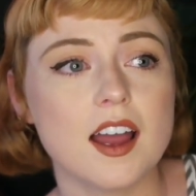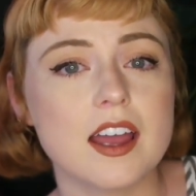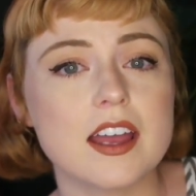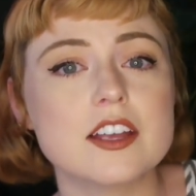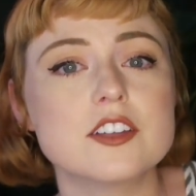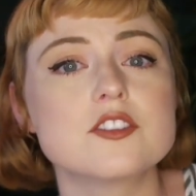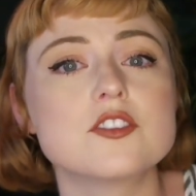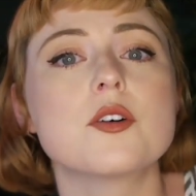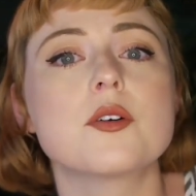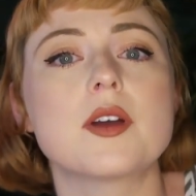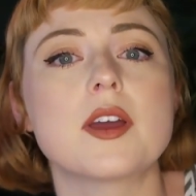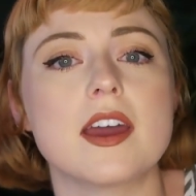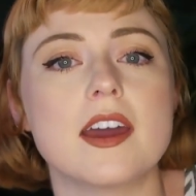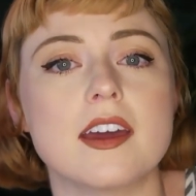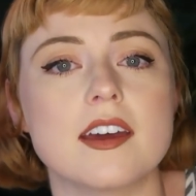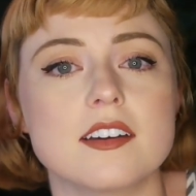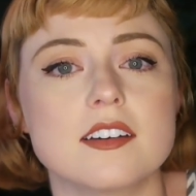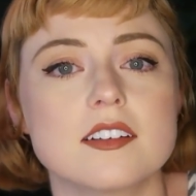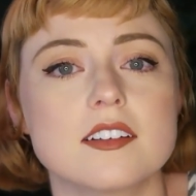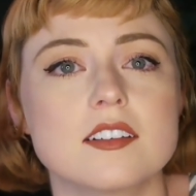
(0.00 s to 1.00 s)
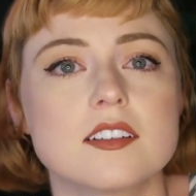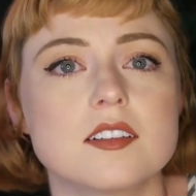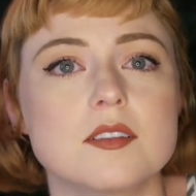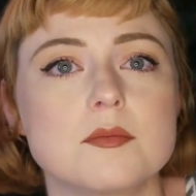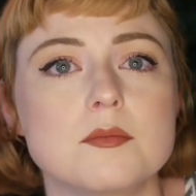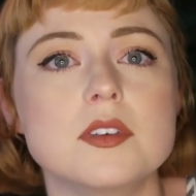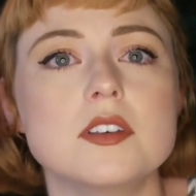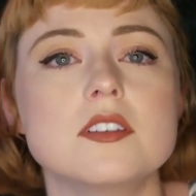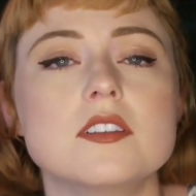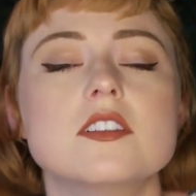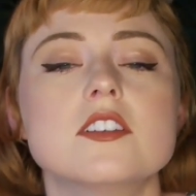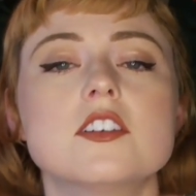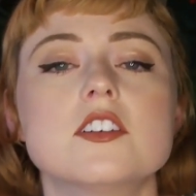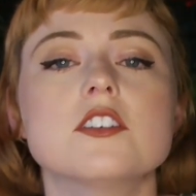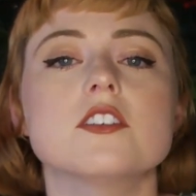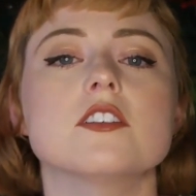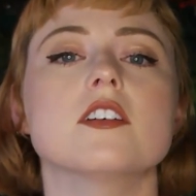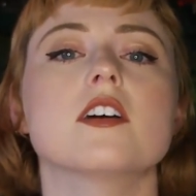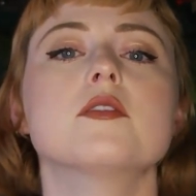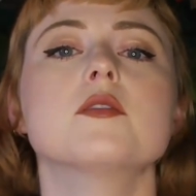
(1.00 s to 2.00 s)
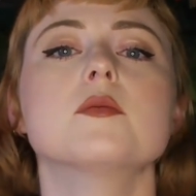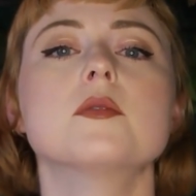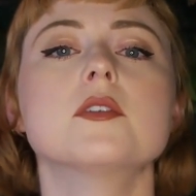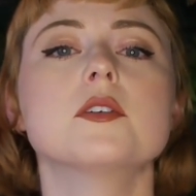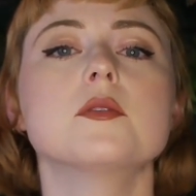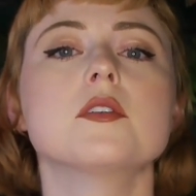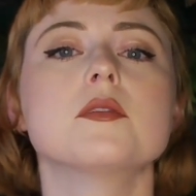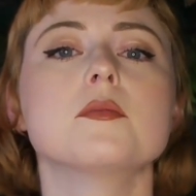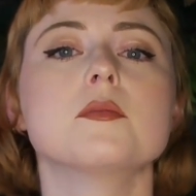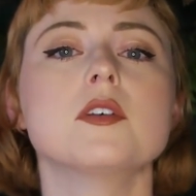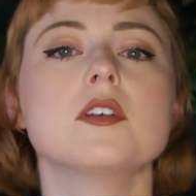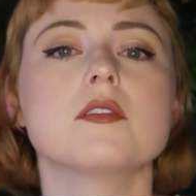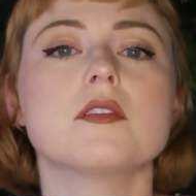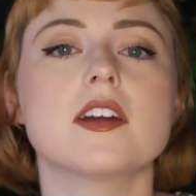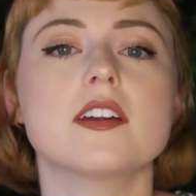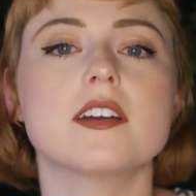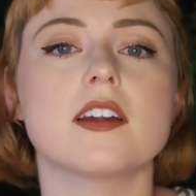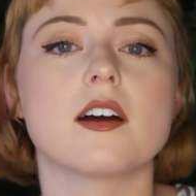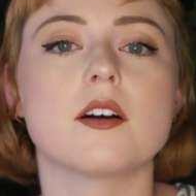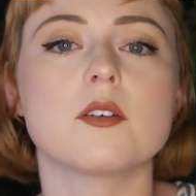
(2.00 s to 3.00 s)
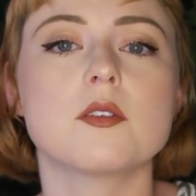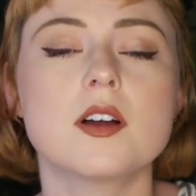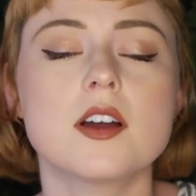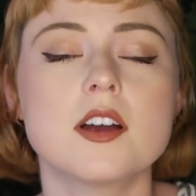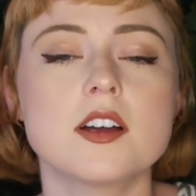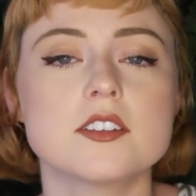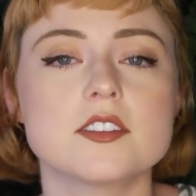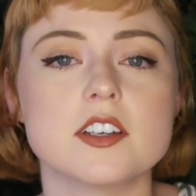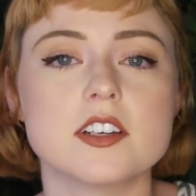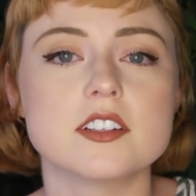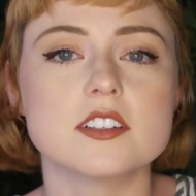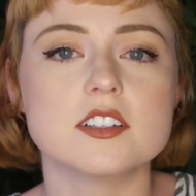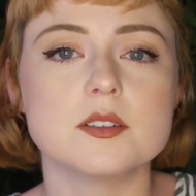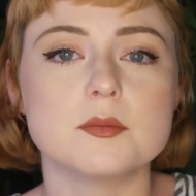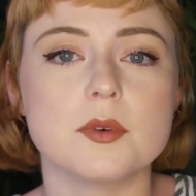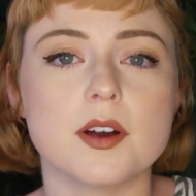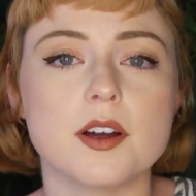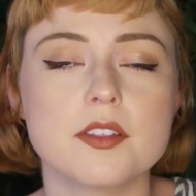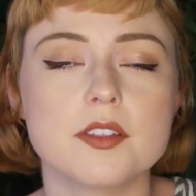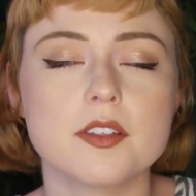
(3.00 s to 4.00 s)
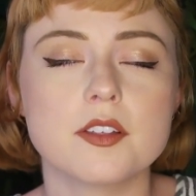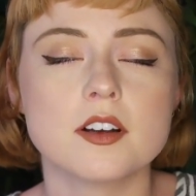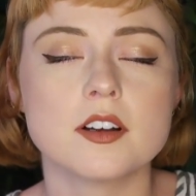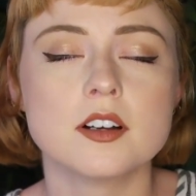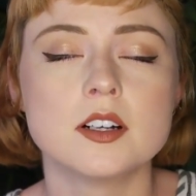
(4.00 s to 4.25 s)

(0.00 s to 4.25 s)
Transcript: It's okay. Be, here, everybody with me right now, take a deep breath.